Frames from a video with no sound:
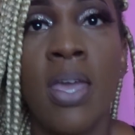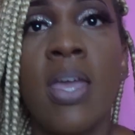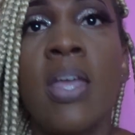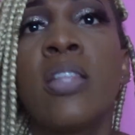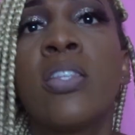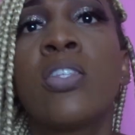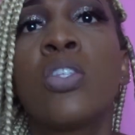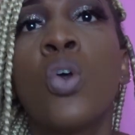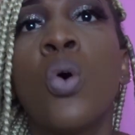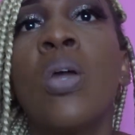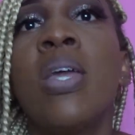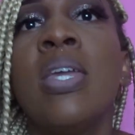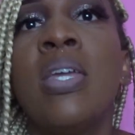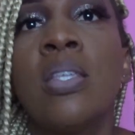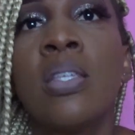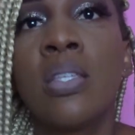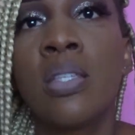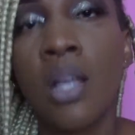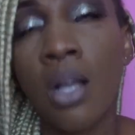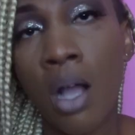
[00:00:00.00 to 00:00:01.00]
It's so
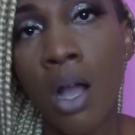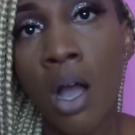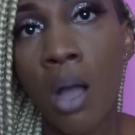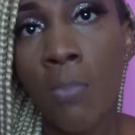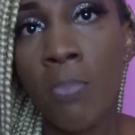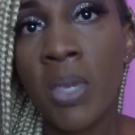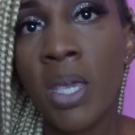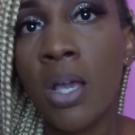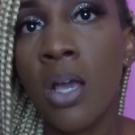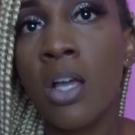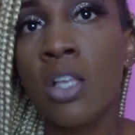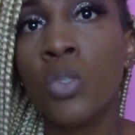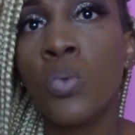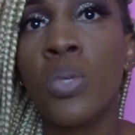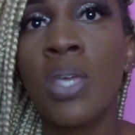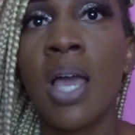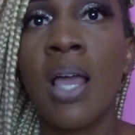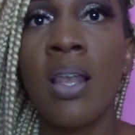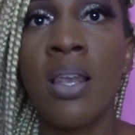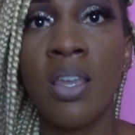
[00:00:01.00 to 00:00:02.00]
easy to come because
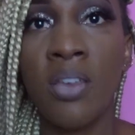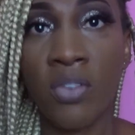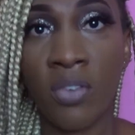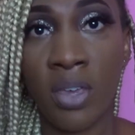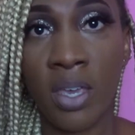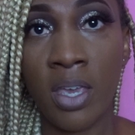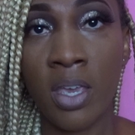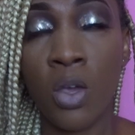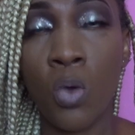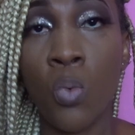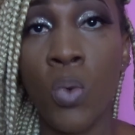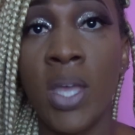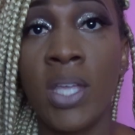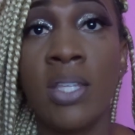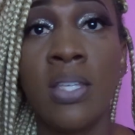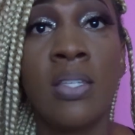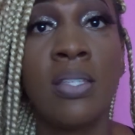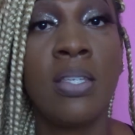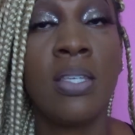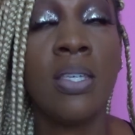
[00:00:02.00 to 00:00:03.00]
we are living.
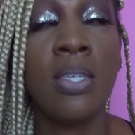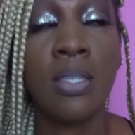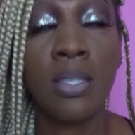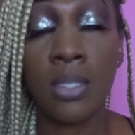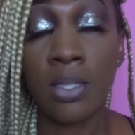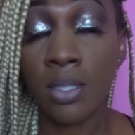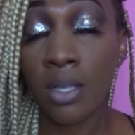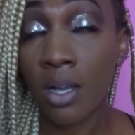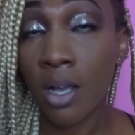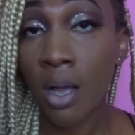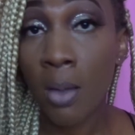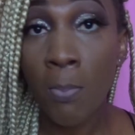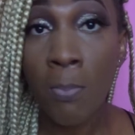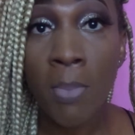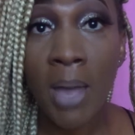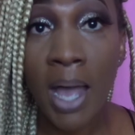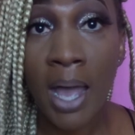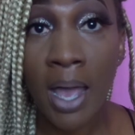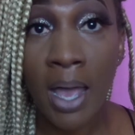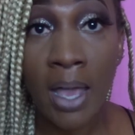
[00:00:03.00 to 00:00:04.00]
Weight is easy to
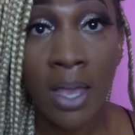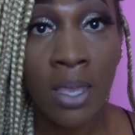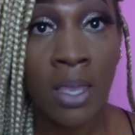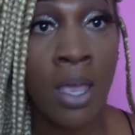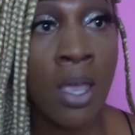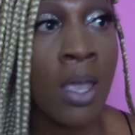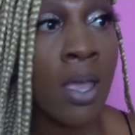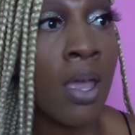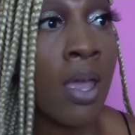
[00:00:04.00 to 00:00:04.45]
come by.